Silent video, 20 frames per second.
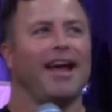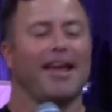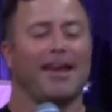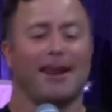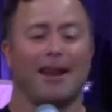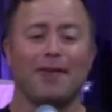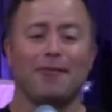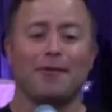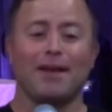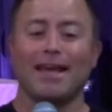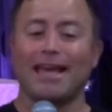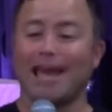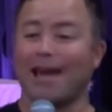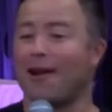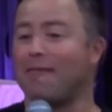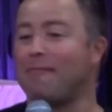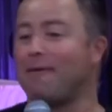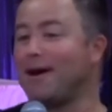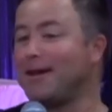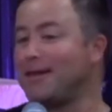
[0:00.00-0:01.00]
You don't really
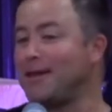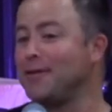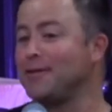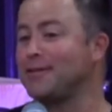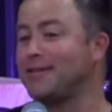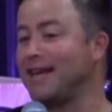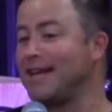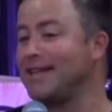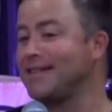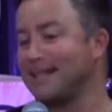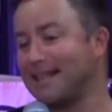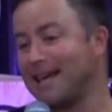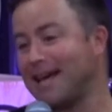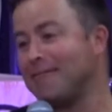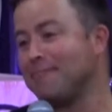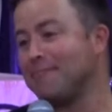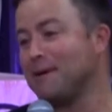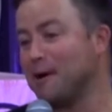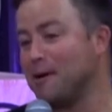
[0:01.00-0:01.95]
care about those things at that